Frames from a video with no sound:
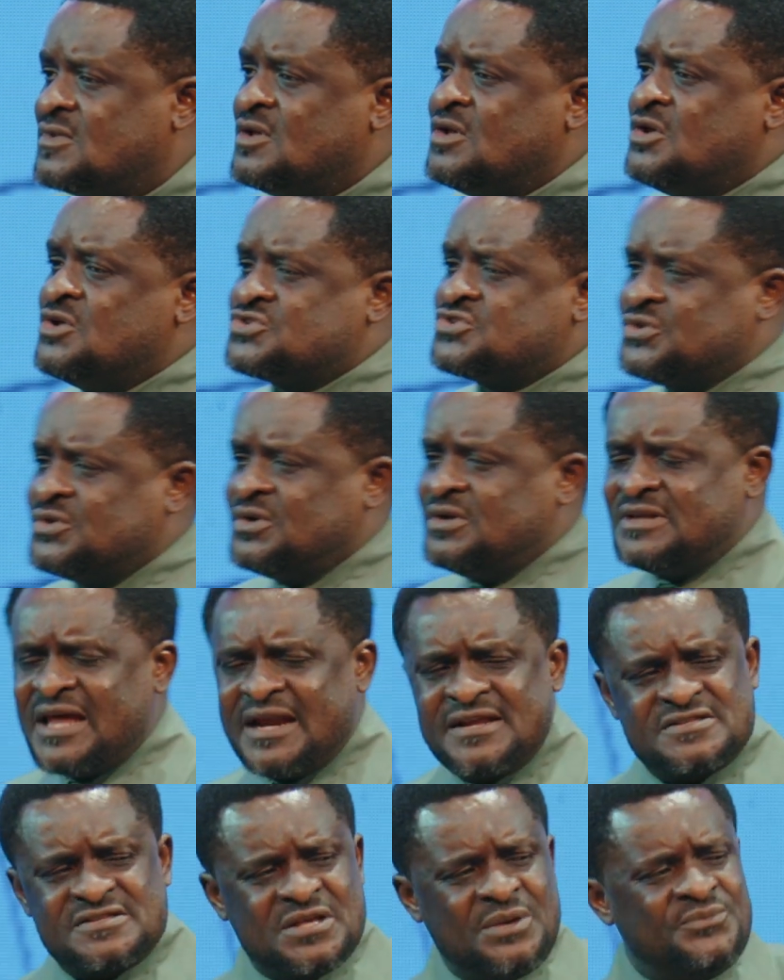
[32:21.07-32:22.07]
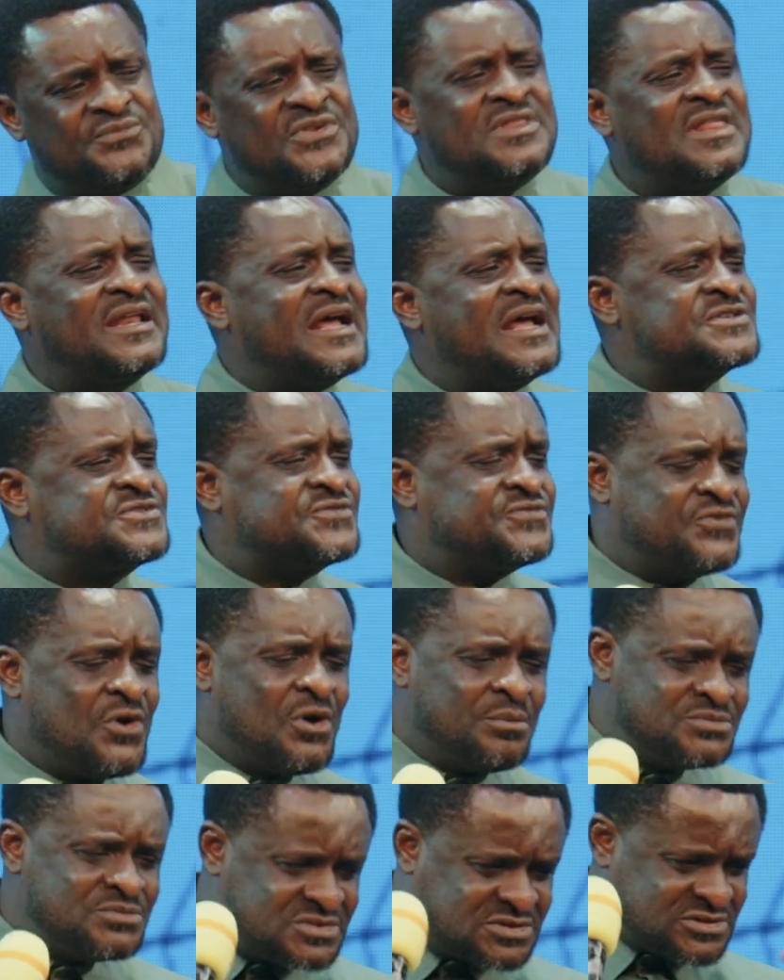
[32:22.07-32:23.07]
So there is something that has
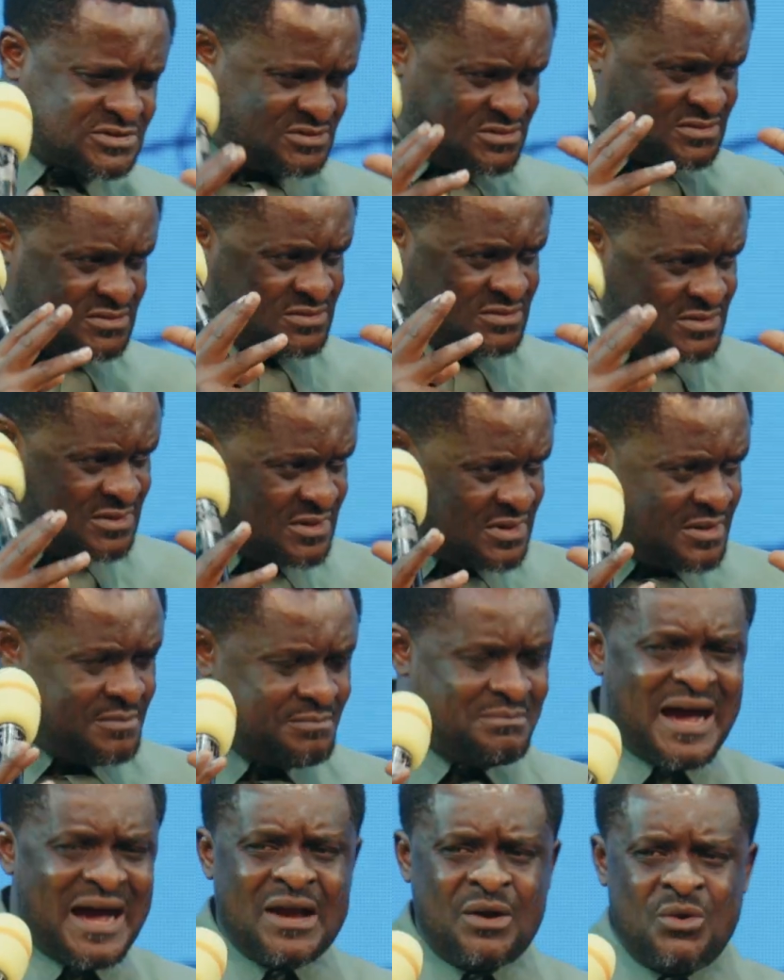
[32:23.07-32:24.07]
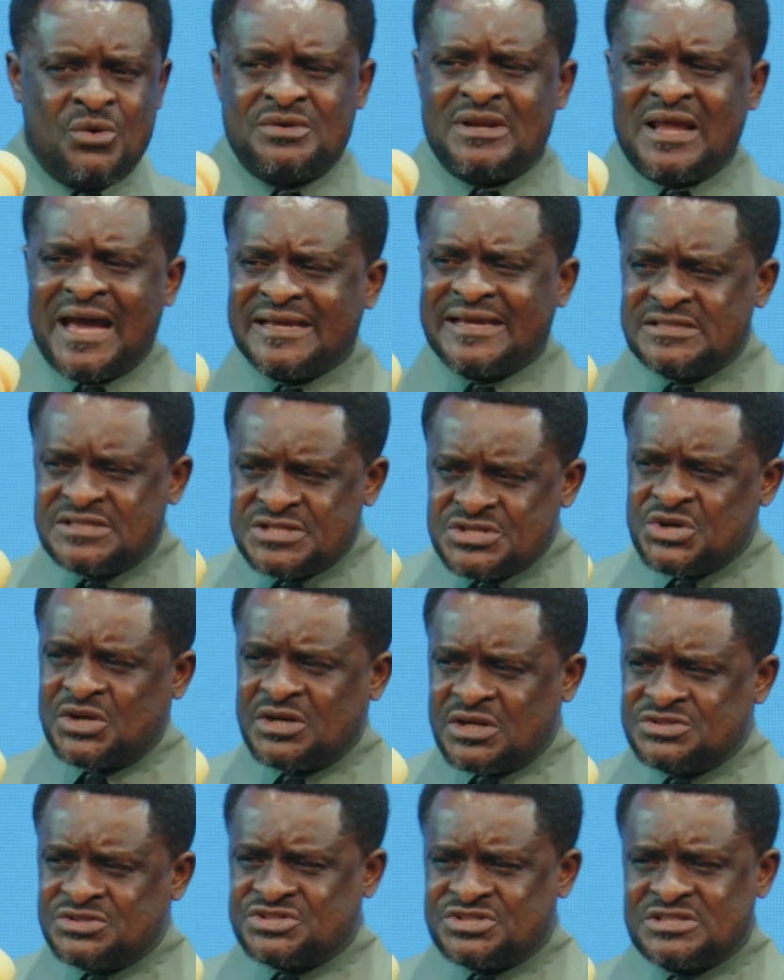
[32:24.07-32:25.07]
formed my own
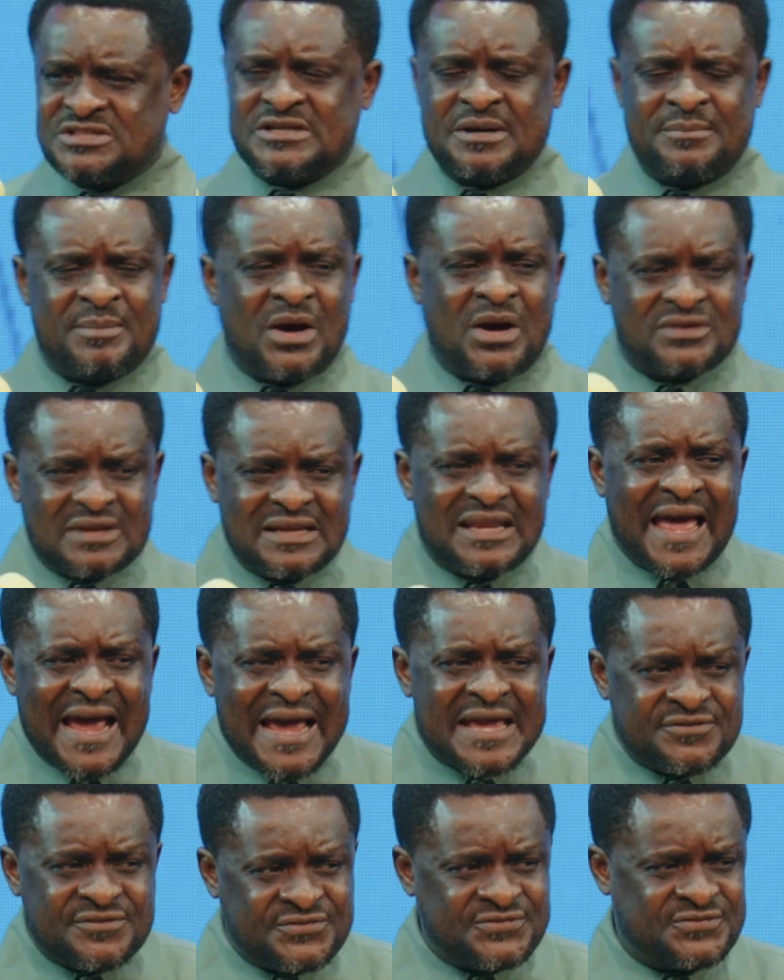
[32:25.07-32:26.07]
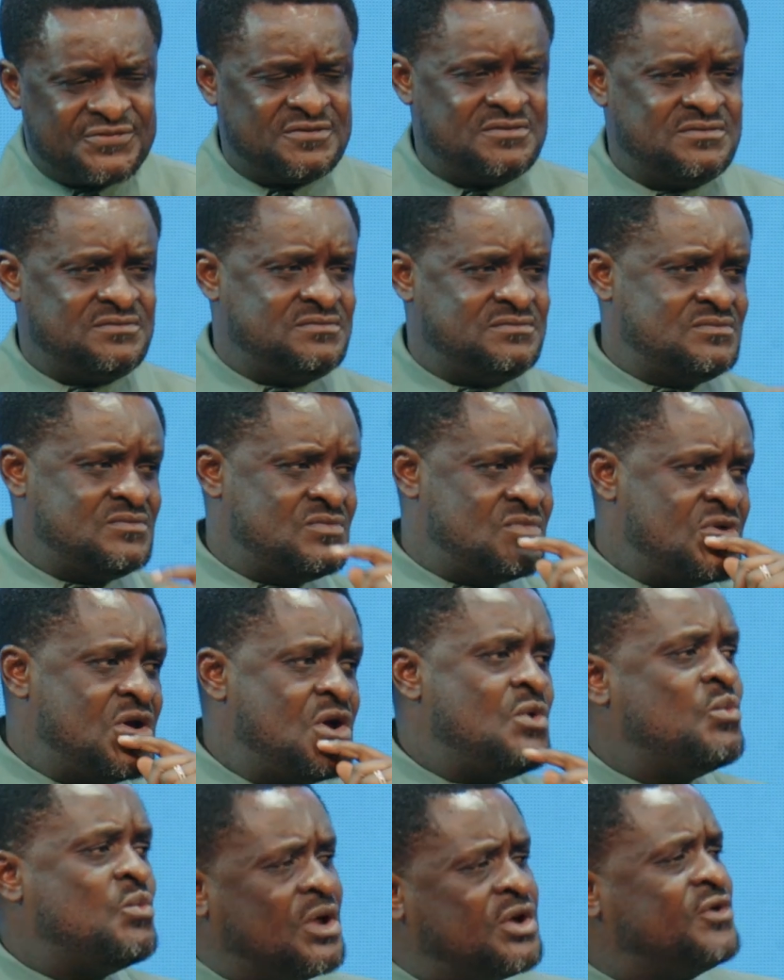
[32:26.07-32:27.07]
ideology about life.
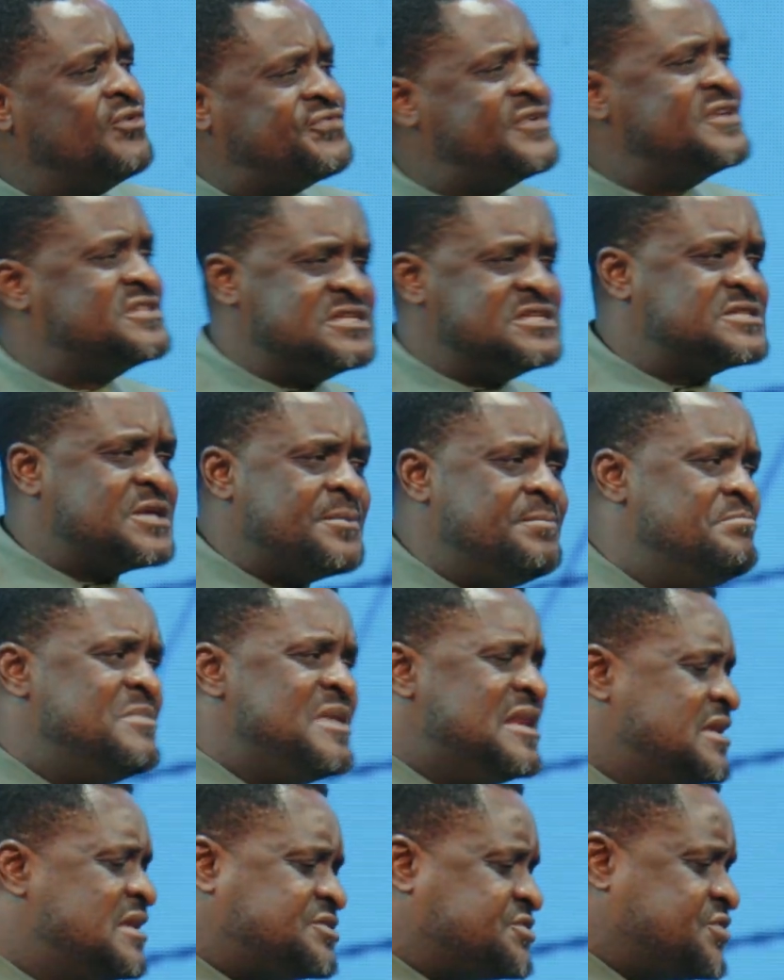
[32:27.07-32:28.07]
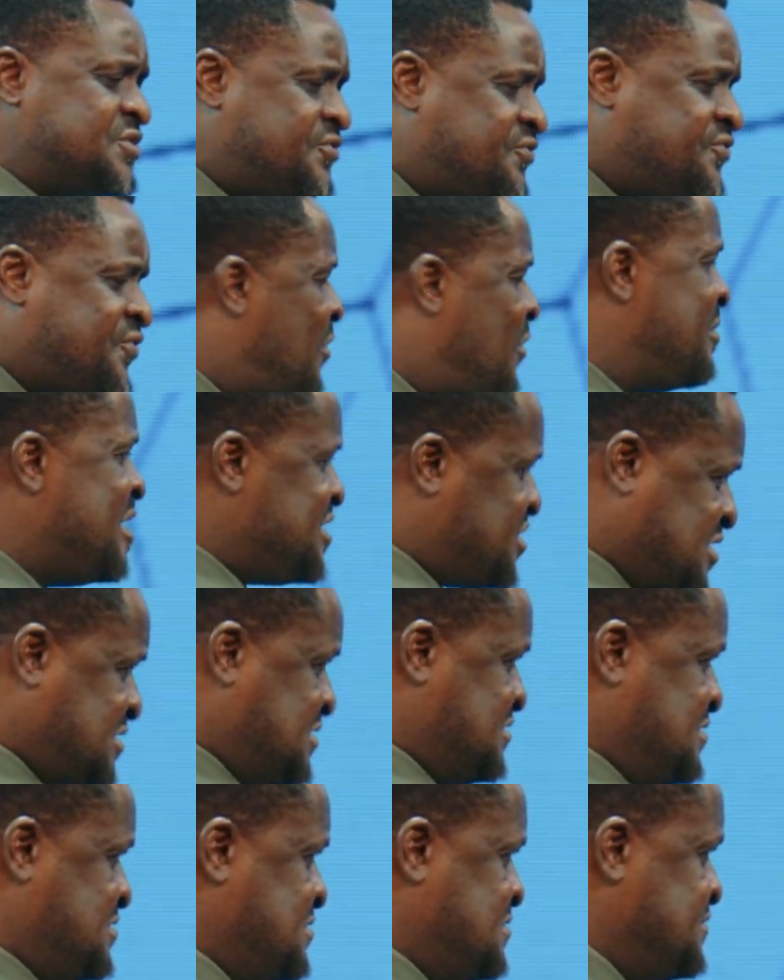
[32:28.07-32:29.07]
One of it is the military formation.
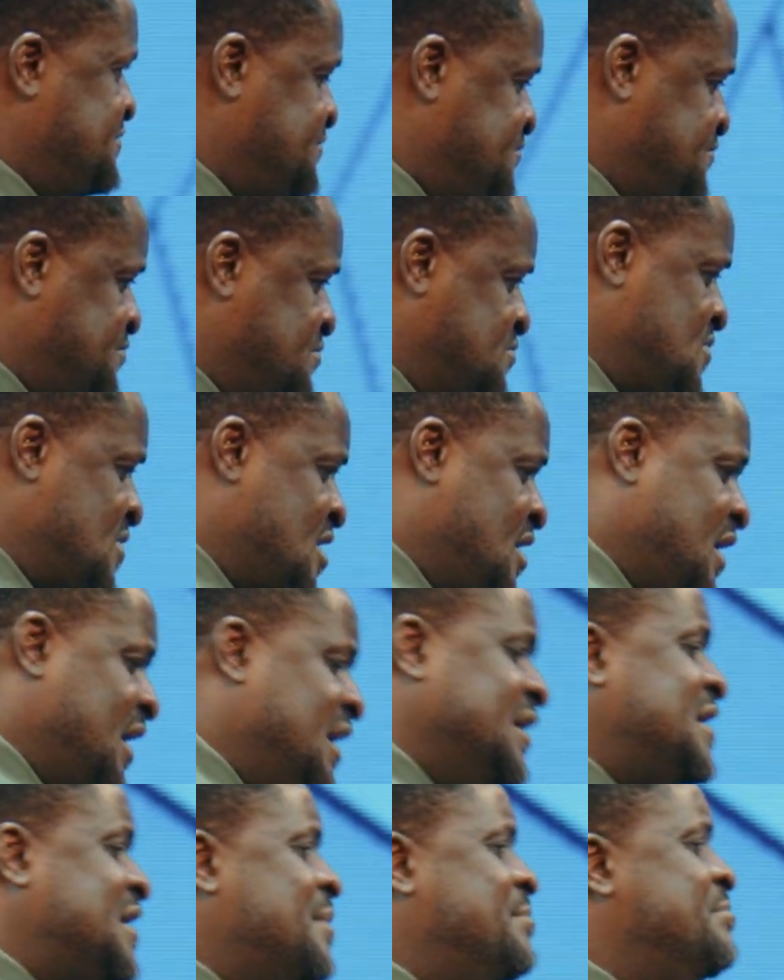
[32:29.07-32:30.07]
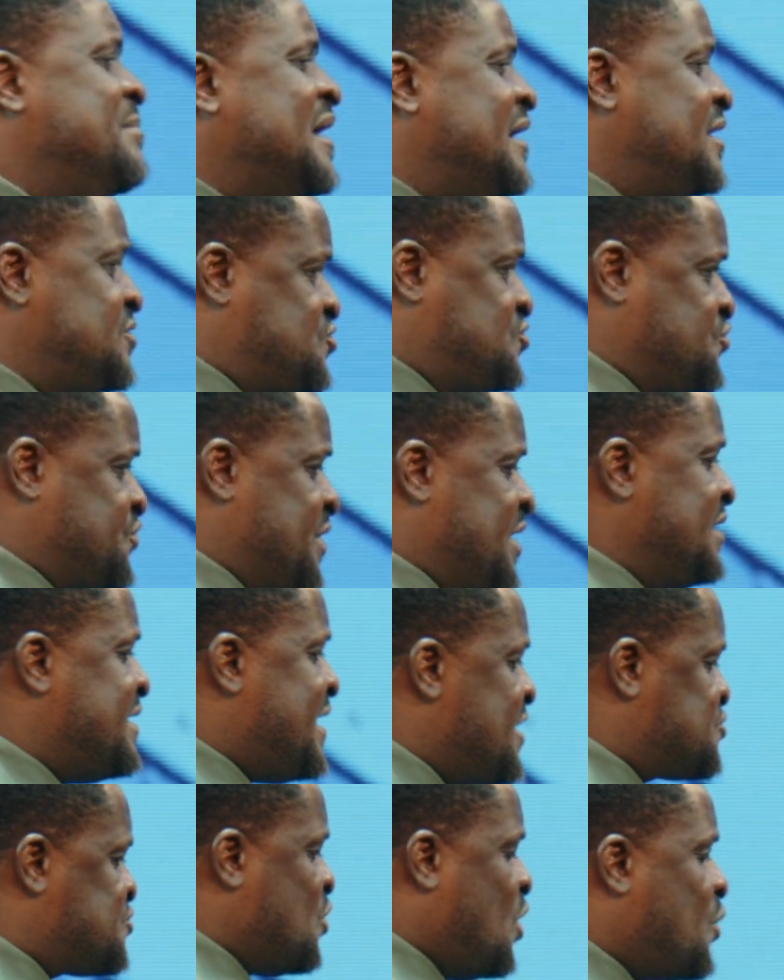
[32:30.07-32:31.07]
In the military,
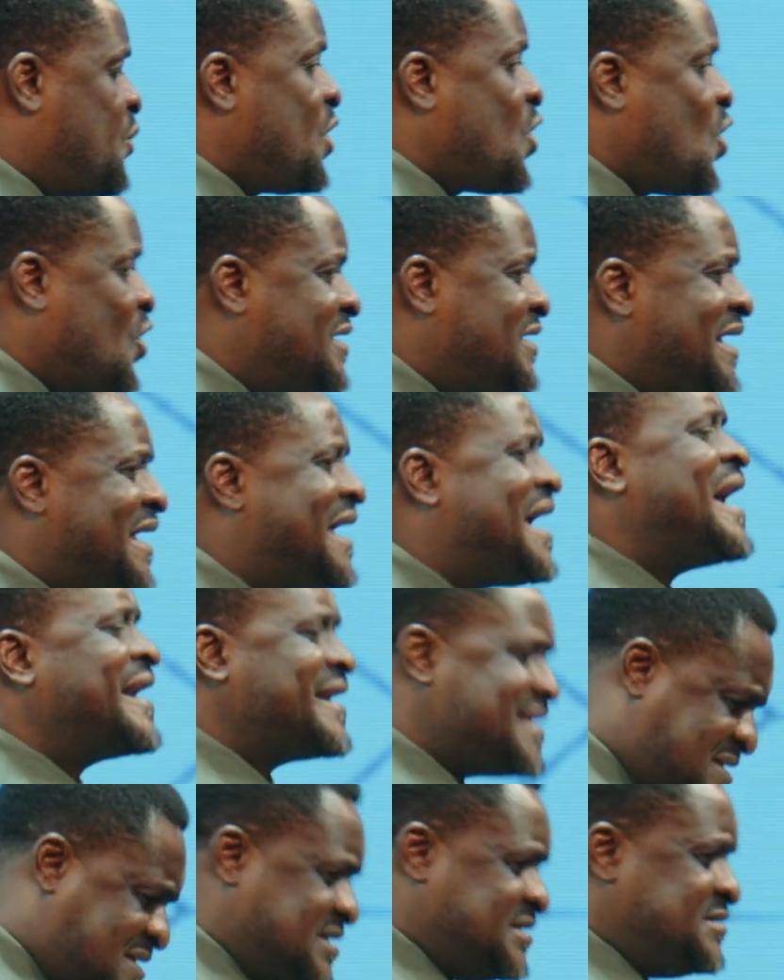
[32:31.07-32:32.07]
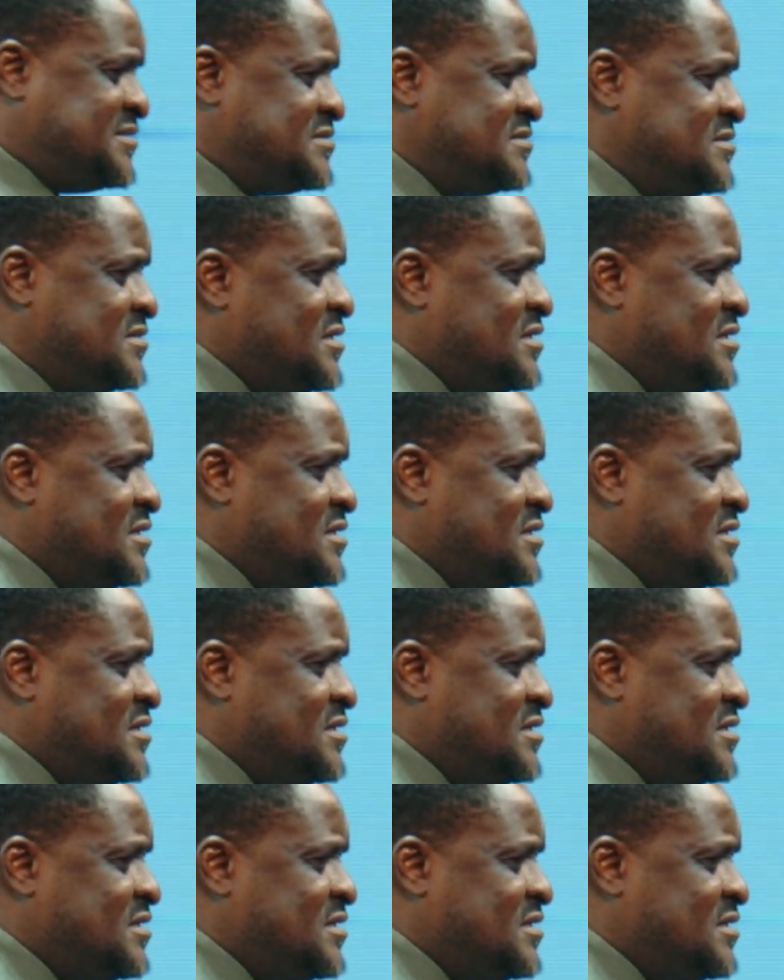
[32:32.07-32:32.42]
there's what we call the garrison.